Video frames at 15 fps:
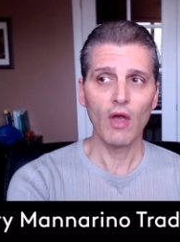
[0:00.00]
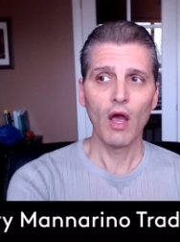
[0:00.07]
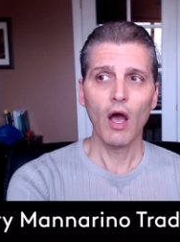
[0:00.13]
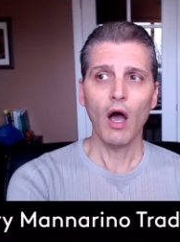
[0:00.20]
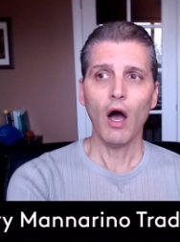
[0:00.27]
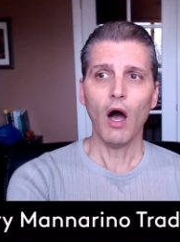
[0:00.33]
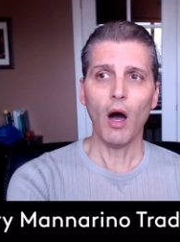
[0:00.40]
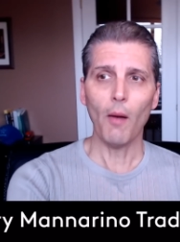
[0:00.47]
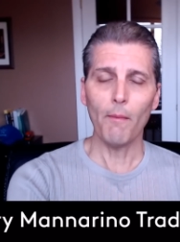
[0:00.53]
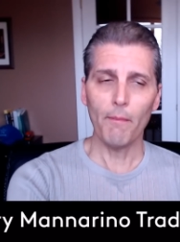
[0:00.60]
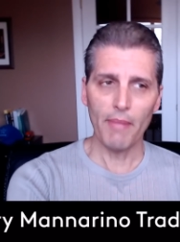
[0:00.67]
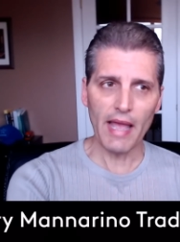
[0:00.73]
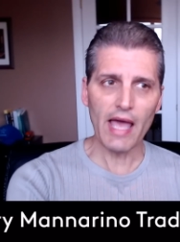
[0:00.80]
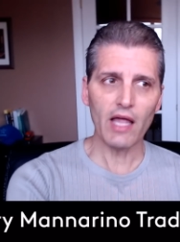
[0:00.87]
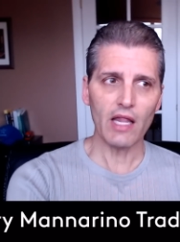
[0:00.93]
a
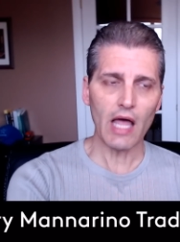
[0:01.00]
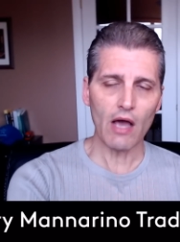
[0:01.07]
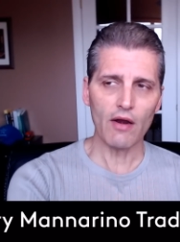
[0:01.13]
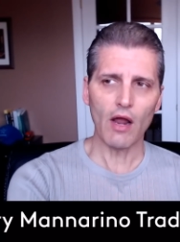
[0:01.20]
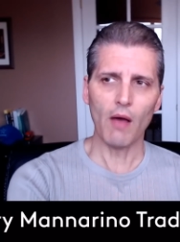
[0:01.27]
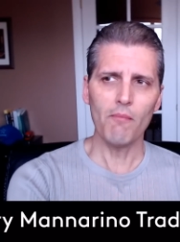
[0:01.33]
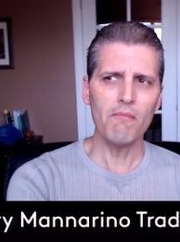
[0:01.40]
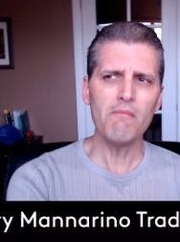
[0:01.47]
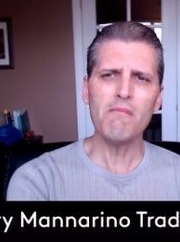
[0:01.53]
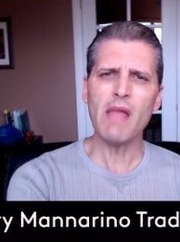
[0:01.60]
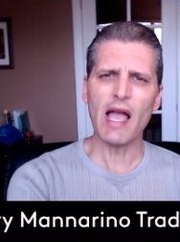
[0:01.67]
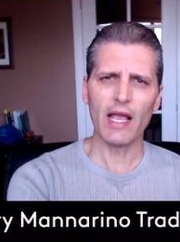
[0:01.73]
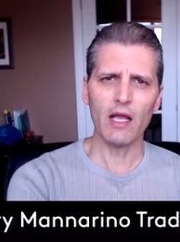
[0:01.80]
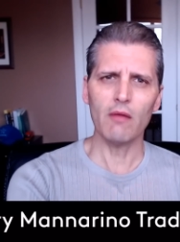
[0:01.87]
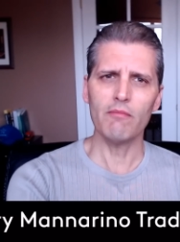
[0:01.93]
bailout, a
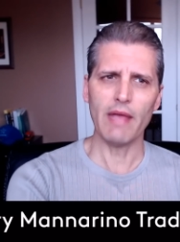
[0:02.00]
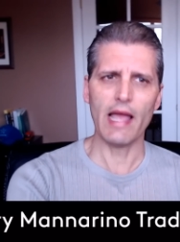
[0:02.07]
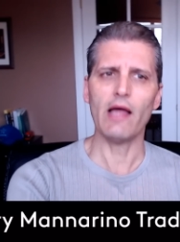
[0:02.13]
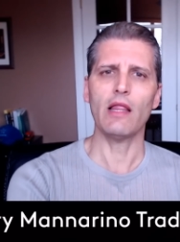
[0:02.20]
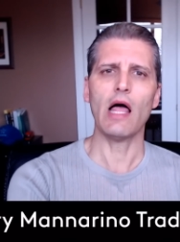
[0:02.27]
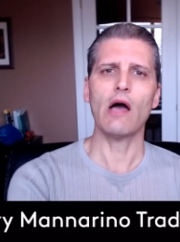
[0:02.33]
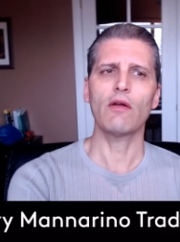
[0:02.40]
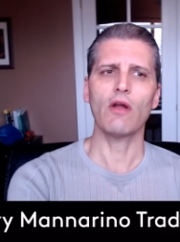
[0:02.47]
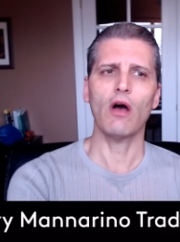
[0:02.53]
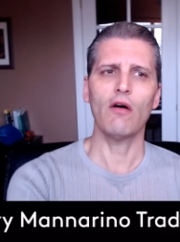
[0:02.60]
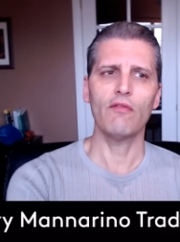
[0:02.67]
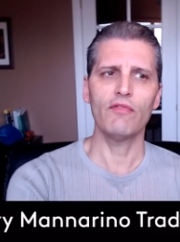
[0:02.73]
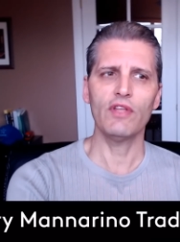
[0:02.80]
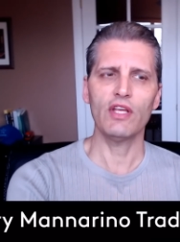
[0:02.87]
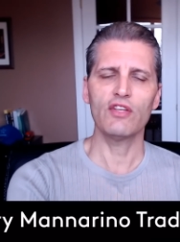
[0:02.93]
mega bailout of
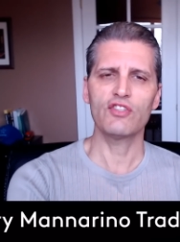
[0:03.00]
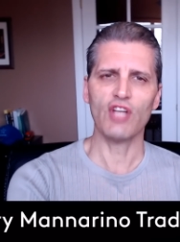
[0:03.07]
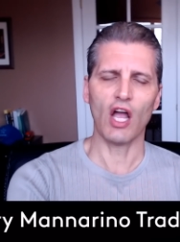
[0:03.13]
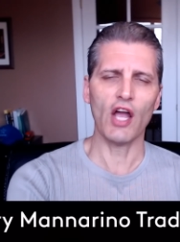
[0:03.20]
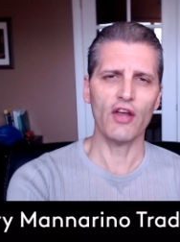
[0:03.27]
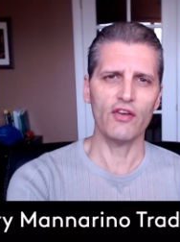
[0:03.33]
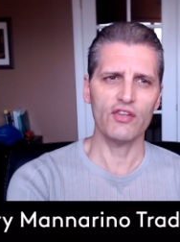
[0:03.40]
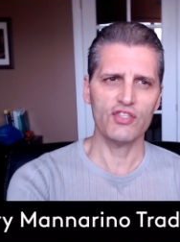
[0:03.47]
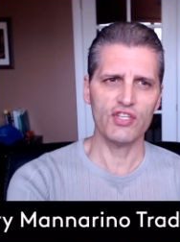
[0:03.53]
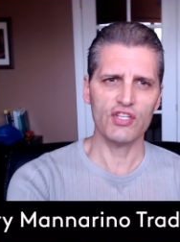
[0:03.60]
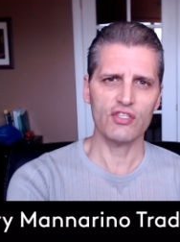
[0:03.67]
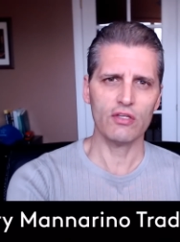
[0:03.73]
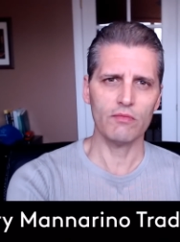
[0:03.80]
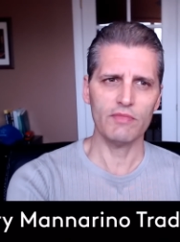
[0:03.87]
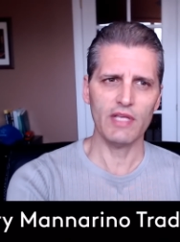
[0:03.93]
the entire
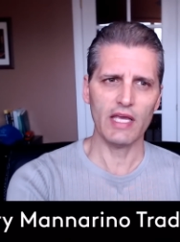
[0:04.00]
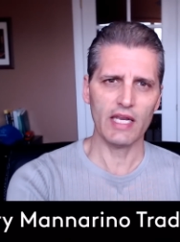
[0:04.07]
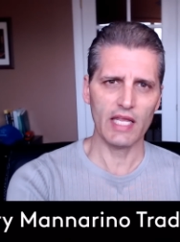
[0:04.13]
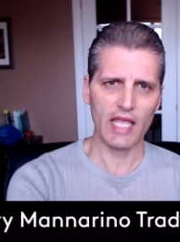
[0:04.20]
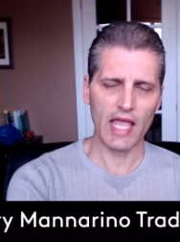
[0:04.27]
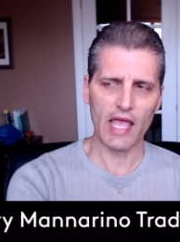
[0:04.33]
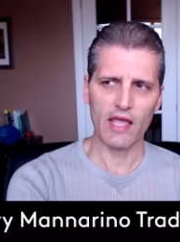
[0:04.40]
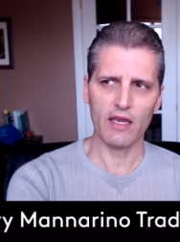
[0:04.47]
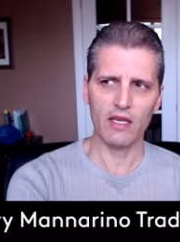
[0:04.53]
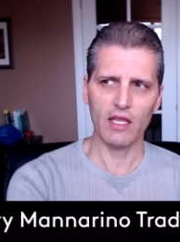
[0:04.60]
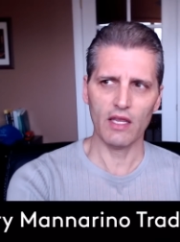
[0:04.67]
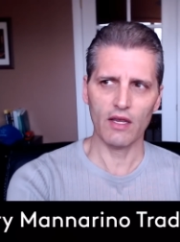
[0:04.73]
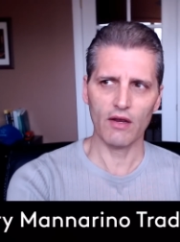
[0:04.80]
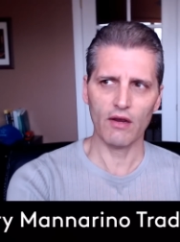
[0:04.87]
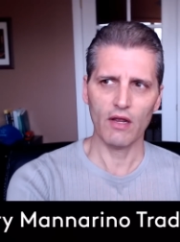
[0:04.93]
system yet again
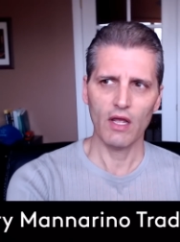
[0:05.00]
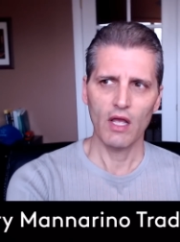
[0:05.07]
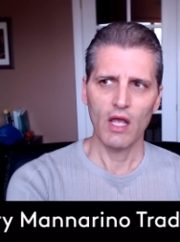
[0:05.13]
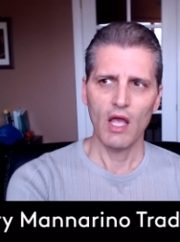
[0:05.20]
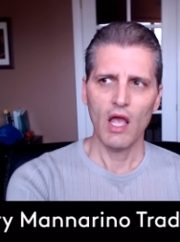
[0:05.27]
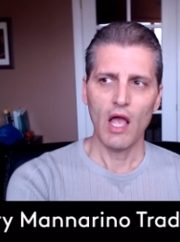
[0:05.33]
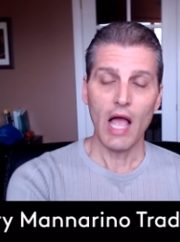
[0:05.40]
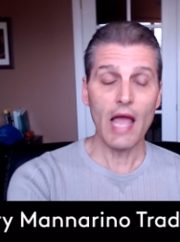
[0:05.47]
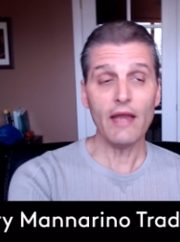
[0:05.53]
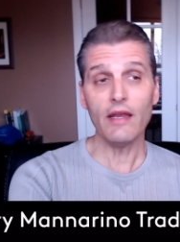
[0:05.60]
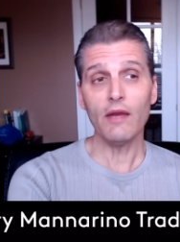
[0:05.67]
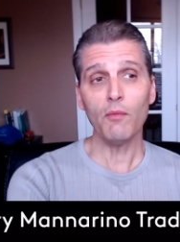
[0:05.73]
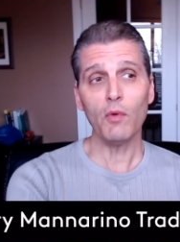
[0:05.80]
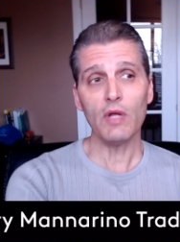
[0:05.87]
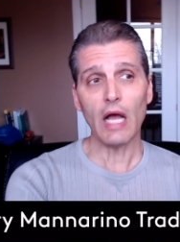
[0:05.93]
here. And then
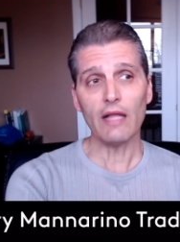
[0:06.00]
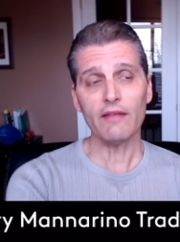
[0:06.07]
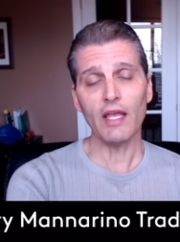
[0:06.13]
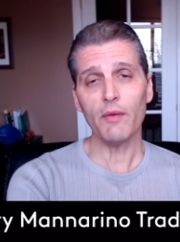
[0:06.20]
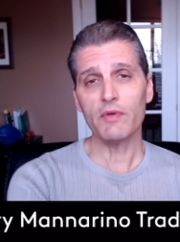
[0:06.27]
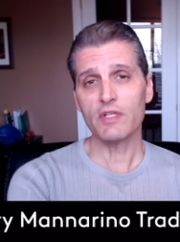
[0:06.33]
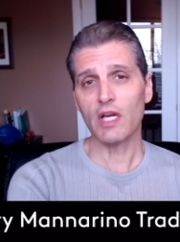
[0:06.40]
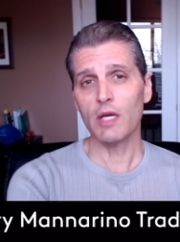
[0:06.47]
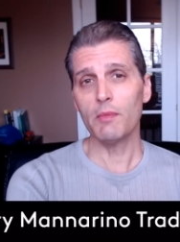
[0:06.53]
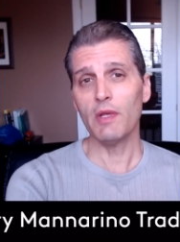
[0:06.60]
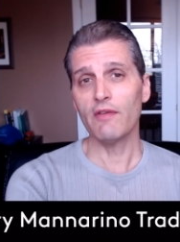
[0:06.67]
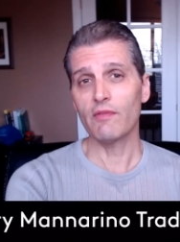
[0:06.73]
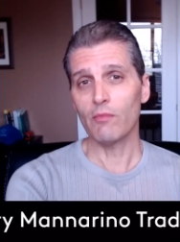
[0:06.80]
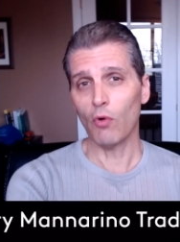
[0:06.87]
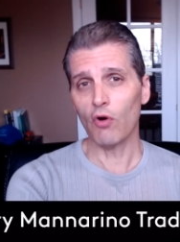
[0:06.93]
I'll tell you what's going to be even
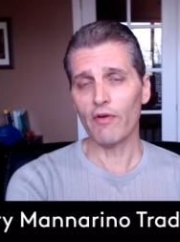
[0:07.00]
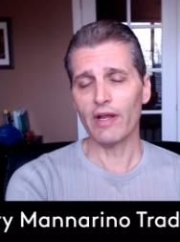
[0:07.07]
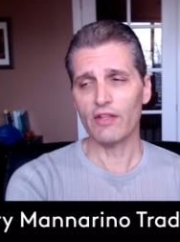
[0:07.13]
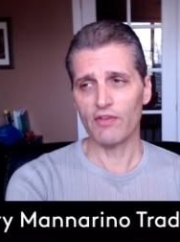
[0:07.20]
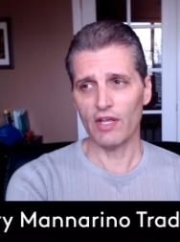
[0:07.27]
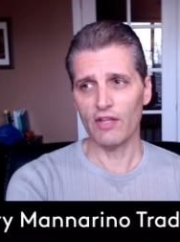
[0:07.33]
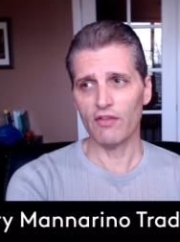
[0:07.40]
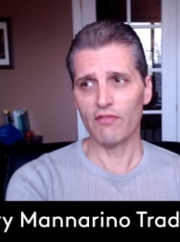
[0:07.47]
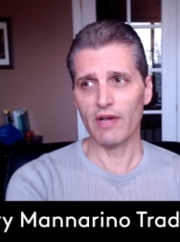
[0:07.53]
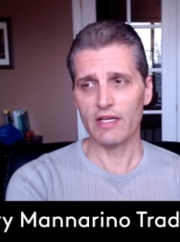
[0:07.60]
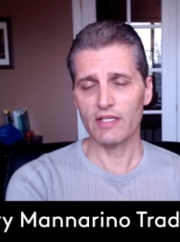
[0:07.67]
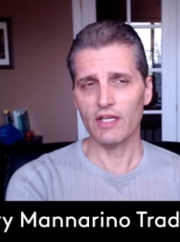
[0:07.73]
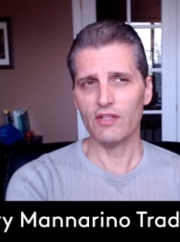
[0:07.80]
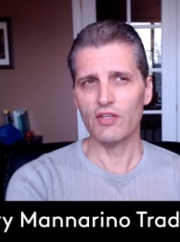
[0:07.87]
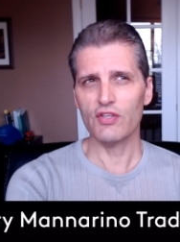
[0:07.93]
more
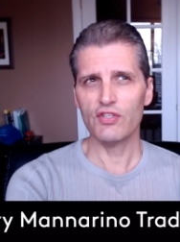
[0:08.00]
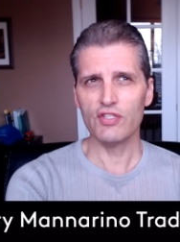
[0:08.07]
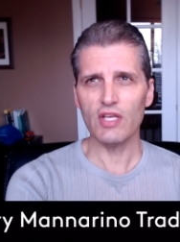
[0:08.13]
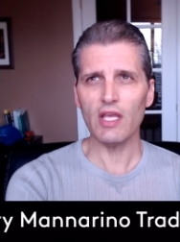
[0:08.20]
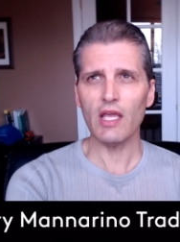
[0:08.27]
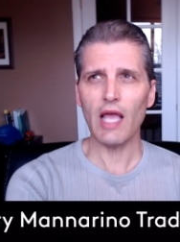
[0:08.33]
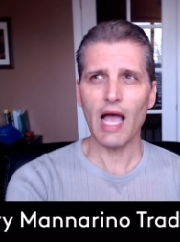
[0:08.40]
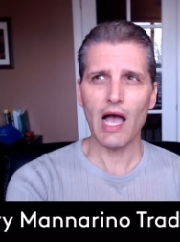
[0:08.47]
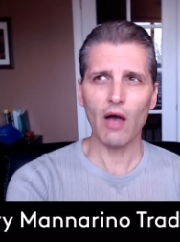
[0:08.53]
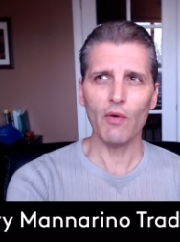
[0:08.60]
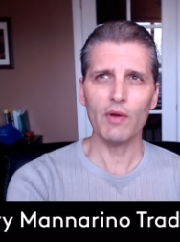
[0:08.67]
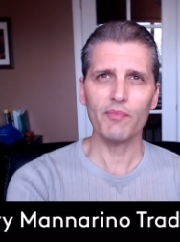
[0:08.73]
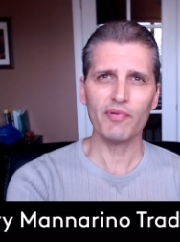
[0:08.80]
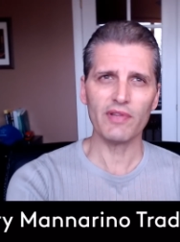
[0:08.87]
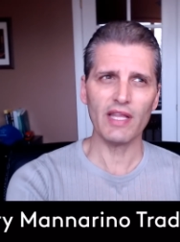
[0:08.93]
interesting to see how it
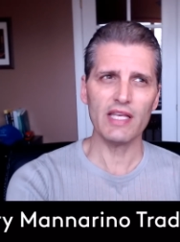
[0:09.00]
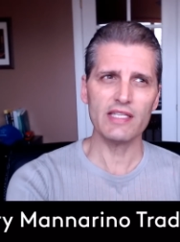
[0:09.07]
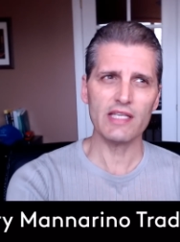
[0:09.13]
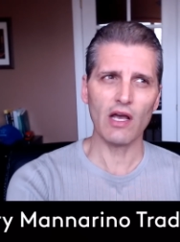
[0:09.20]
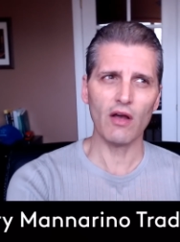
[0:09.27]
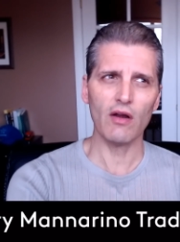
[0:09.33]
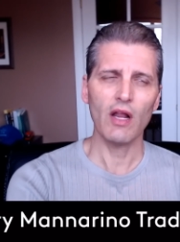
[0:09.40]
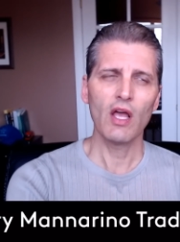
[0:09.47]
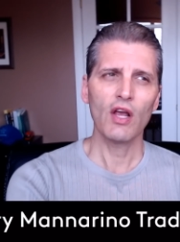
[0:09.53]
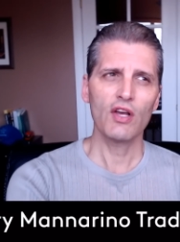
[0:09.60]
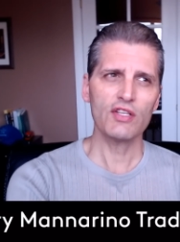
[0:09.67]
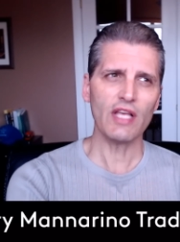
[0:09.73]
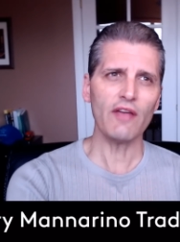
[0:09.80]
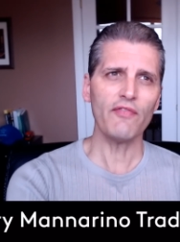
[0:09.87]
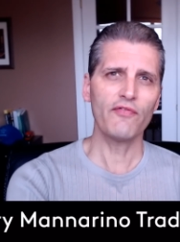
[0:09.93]
plays out, because
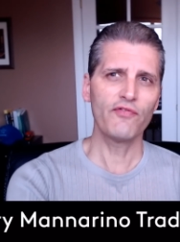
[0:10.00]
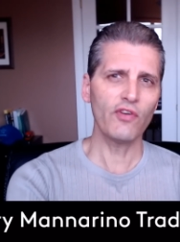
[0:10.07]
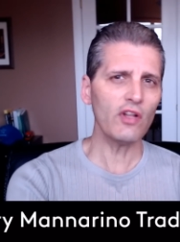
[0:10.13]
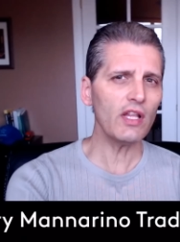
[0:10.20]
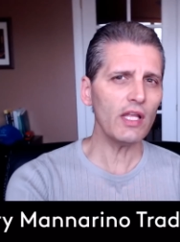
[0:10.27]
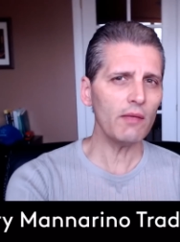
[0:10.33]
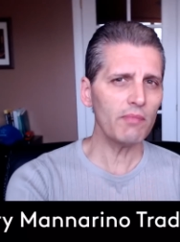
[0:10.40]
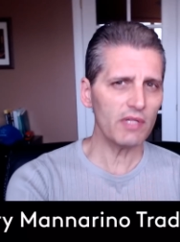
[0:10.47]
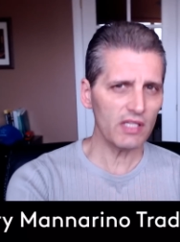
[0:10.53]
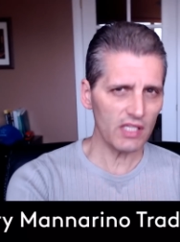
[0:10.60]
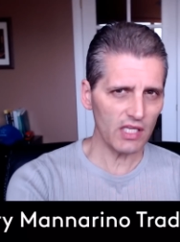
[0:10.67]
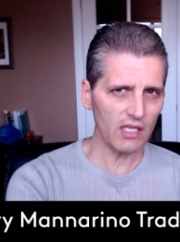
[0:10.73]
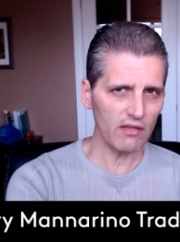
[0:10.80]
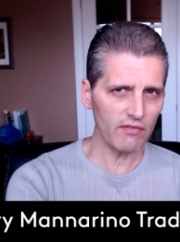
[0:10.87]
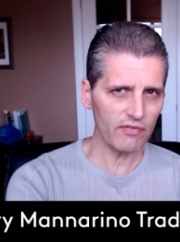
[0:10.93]
I fully
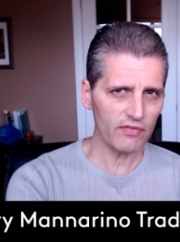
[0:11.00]
believe,